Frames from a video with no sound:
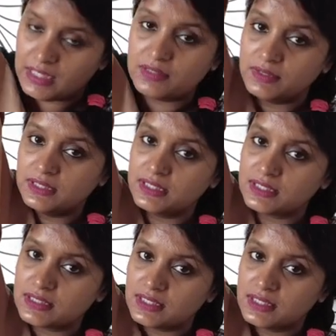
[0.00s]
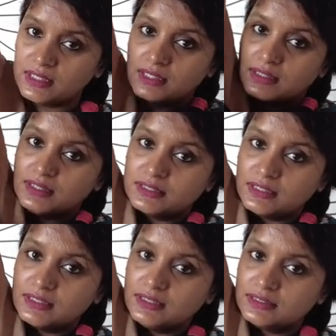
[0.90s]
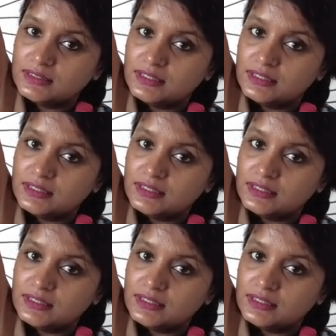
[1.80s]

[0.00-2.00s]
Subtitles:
and with this, this and this,